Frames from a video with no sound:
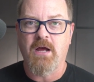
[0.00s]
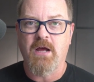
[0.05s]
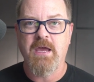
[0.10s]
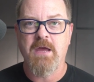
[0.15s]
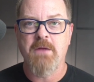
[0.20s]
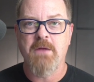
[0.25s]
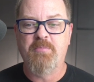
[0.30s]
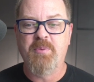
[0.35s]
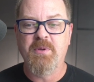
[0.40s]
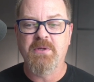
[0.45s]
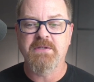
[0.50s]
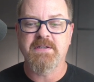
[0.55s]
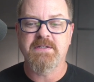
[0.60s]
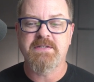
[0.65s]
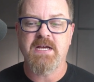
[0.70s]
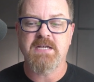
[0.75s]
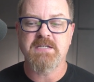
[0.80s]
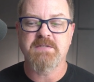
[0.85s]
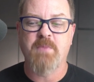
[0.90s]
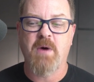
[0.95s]
Again, build
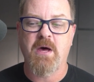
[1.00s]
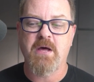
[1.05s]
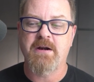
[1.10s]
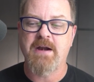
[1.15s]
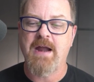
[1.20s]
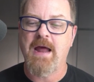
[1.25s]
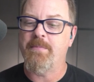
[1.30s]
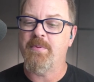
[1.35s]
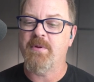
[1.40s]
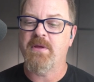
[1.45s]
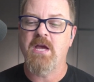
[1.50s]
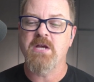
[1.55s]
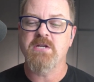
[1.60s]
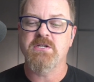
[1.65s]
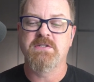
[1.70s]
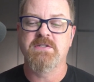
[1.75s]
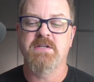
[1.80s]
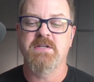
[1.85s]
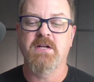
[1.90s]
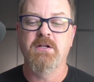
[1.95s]
to test modern
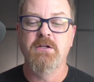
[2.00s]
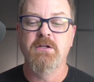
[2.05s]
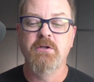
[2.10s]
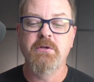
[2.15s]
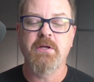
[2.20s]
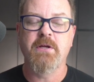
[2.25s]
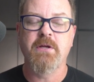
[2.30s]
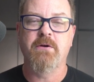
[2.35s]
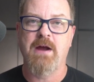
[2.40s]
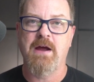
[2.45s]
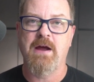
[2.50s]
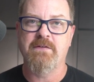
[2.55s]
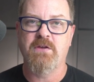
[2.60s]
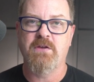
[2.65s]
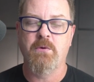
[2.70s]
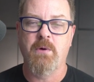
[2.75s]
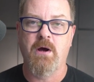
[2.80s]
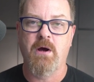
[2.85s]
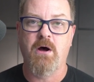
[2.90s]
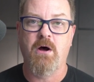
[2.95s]
applications, including
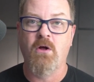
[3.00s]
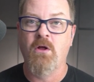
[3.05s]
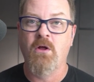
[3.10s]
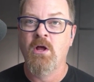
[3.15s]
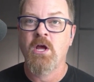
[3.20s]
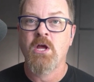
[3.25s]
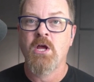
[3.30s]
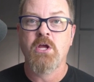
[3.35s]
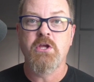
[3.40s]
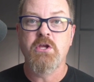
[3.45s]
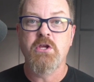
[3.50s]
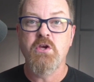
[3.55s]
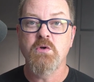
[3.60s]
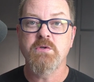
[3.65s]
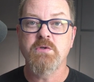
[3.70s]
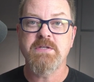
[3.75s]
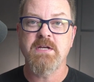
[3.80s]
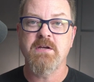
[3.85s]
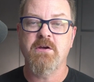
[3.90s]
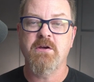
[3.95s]
GraphQL,
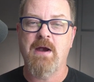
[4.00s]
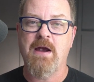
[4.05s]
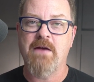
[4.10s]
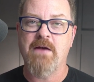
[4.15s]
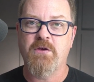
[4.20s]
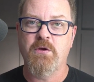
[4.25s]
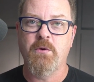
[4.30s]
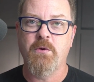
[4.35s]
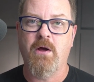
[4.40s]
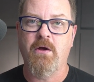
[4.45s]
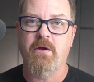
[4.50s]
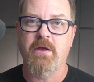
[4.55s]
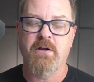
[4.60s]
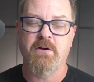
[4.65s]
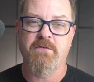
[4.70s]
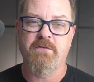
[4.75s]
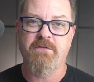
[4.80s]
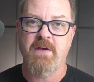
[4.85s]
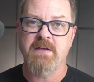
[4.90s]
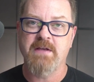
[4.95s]
using GraphQL
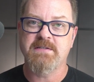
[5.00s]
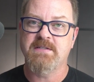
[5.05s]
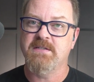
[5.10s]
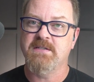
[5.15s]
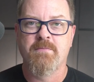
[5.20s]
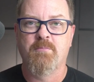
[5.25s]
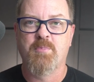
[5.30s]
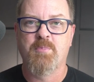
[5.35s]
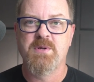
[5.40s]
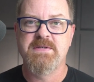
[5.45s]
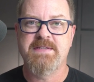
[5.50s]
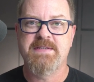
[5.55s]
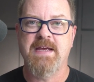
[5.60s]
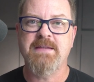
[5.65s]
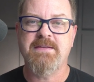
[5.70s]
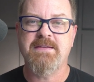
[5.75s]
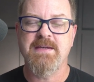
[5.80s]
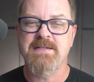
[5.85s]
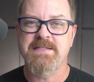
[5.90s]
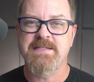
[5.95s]
interfaces,
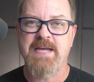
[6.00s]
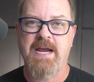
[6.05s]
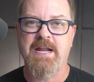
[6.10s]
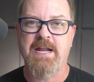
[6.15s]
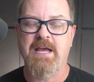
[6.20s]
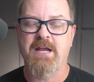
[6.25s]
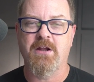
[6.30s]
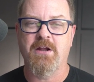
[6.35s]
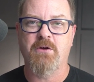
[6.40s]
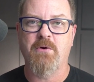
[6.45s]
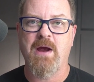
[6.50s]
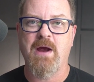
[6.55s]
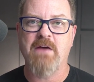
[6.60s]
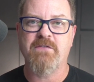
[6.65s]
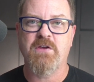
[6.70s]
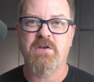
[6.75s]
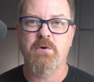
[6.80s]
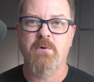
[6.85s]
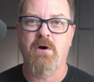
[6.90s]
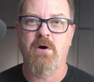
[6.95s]
presenting data in a
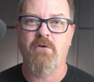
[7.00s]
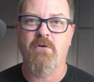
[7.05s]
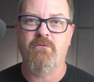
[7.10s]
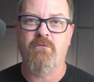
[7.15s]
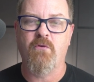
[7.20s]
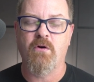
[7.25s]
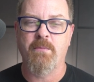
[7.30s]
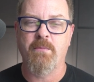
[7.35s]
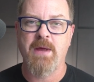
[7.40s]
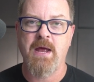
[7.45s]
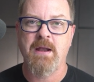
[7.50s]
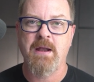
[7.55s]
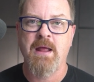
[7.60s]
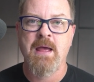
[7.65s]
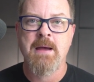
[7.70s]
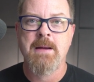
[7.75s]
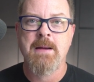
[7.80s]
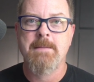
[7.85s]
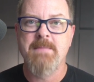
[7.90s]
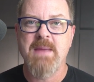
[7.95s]
GraphQL format
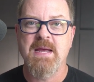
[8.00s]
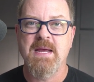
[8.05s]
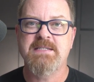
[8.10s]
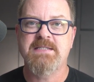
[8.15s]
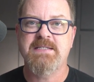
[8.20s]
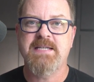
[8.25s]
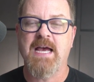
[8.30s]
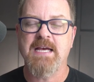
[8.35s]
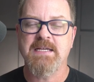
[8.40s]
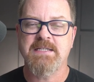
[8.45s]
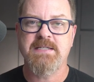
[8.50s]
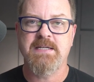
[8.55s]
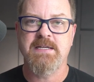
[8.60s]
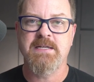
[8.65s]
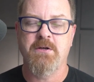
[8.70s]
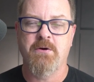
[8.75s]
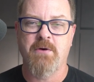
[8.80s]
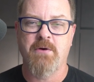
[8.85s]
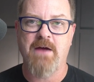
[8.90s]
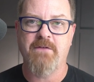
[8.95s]
makes
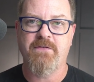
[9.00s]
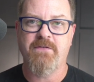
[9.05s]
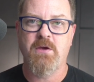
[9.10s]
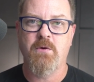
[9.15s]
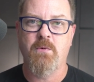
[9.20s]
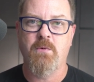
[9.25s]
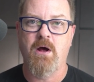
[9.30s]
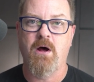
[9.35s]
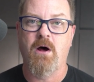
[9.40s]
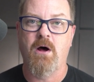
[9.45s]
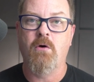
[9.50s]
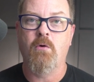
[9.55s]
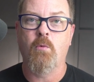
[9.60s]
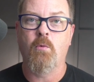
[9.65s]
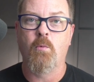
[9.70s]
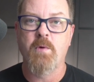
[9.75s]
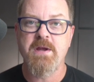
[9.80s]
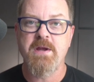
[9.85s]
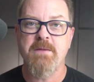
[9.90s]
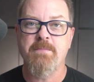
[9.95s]
testing GraphQL,
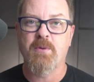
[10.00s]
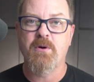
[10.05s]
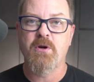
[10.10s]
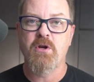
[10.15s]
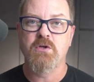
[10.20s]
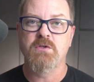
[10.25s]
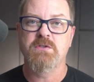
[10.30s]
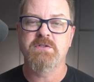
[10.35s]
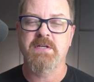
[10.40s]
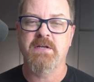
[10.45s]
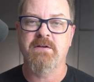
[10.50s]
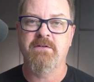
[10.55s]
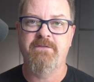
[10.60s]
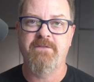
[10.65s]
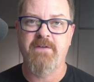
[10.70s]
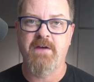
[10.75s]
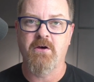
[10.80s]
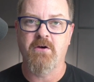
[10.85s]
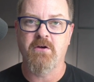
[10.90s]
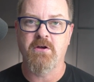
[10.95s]
reproducing
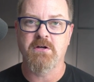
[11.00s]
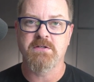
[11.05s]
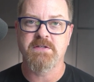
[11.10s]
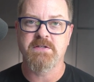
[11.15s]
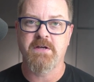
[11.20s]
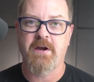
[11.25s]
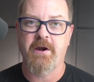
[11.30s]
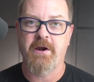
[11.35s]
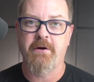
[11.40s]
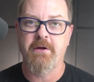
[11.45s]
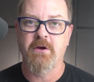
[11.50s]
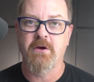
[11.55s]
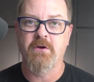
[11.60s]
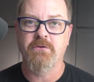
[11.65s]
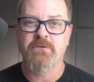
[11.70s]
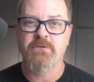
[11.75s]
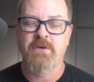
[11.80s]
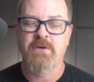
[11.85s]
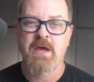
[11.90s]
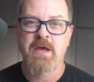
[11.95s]
failure
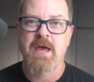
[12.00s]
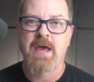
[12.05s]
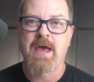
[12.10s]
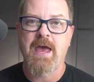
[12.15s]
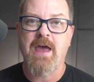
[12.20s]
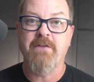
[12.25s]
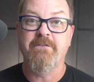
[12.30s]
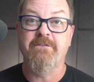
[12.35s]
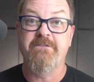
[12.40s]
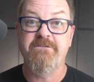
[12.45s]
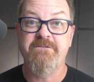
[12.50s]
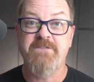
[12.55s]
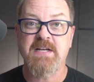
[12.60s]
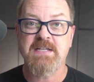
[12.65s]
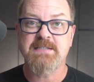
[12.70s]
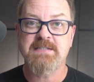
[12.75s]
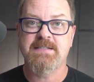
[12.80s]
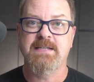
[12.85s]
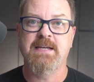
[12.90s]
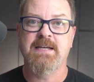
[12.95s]
scenarios, and
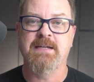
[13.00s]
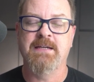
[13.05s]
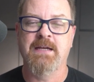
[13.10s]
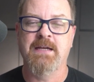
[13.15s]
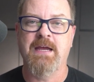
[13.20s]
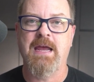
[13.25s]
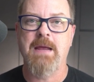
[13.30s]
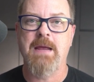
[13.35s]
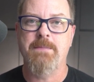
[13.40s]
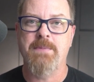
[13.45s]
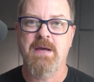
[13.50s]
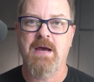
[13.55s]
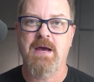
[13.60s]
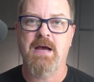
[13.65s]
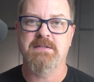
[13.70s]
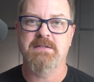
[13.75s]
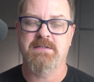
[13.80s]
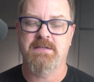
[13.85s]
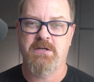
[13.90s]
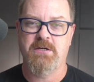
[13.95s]
fixing
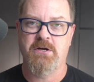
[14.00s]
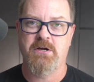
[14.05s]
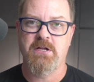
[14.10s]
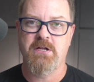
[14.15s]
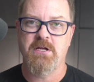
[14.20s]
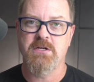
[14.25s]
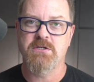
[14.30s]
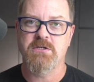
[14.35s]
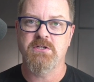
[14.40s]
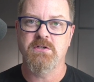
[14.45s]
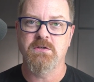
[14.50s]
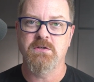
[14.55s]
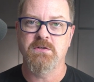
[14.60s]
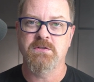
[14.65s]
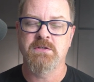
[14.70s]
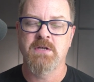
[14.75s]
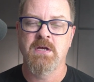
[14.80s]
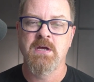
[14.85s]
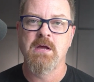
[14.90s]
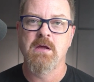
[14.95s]
API security
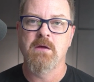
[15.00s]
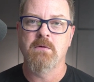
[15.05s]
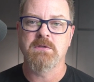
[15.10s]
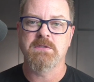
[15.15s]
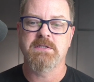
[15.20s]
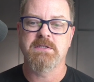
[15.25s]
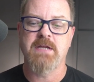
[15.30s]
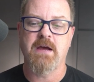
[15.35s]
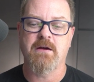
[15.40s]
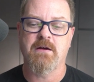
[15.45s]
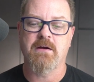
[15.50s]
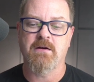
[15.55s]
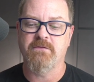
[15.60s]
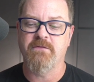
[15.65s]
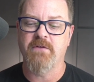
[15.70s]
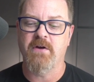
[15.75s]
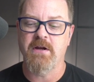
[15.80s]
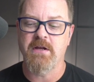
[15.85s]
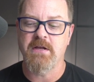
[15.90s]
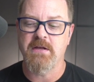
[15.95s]
issues with
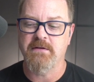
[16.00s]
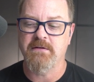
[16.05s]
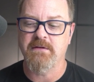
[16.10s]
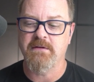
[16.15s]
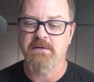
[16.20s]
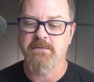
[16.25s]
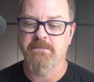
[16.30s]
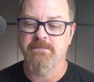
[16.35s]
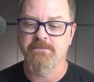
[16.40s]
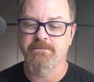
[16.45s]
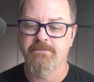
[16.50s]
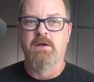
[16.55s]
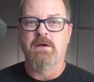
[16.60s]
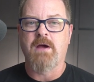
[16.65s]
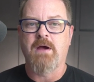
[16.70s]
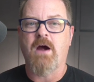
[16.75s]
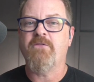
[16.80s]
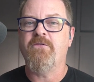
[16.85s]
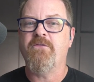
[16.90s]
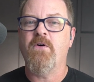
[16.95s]
StackHawk very easy.
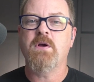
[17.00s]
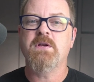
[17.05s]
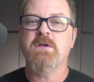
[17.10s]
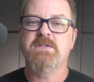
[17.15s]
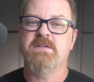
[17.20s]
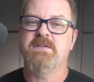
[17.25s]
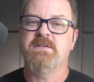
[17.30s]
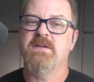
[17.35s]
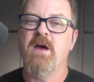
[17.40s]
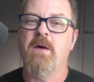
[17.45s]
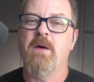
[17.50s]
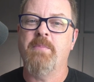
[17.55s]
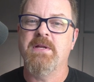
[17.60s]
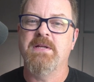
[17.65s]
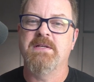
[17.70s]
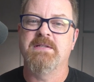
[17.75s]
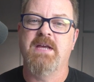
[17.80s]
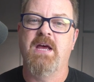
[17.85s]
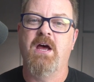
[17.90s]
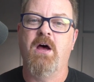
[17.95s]
Our focus as a
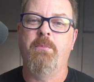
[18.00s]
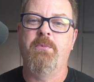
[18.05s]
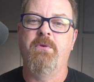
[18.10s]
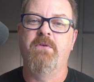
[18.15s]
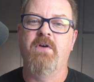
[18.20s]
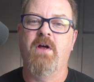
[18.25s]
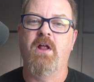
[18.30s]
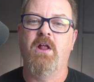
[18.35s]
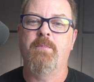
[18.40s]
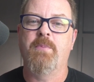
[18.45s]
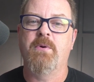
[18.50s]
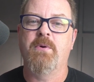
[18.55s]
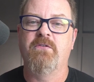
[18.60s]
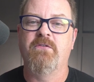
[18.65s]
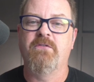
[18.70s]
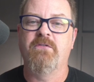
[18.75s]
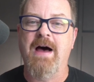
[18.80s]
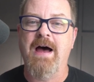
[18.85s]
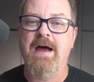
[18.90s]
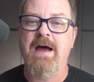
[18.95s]
company is to help
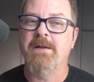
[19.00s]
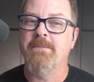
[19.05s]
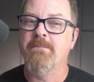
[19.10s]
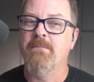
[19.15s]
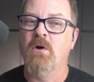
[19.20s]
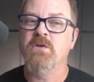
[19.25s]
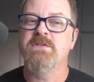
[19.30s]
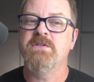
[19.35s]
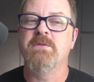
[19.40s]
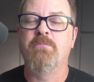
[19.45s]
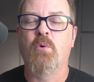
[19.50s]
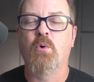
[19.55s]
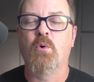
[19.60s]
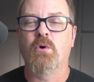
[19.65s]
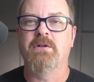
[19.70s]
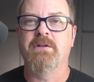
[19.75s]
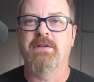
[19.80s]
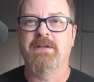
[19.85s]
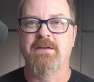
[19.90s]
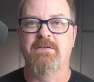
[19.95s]
developers find and most
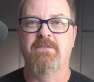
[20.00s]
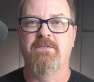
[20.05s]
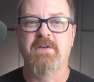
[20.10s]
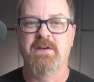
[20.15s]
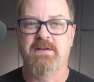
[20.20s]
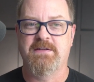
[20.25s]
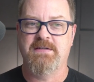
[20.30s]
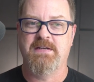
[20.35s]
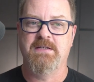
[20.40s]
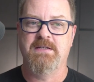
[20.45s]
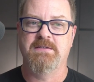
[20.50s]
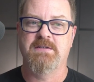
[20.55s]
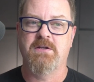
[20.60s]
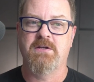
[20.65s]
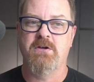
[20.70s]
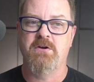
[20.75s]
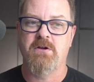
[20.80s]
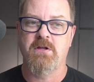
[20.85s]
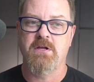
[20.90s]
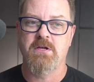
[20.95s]
importantly, fix
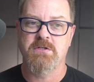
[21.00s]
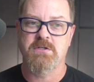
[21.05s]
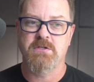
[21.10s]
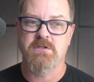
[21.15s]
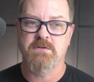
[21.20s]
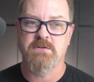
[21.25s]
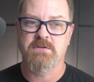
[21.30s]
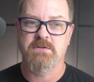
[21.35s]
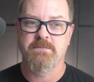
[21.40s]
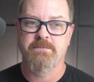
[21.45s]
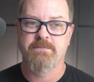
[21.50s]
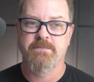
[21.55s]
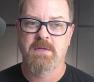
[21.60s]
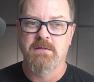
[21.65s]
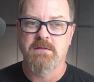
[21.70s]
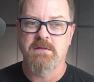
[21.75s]
security issues.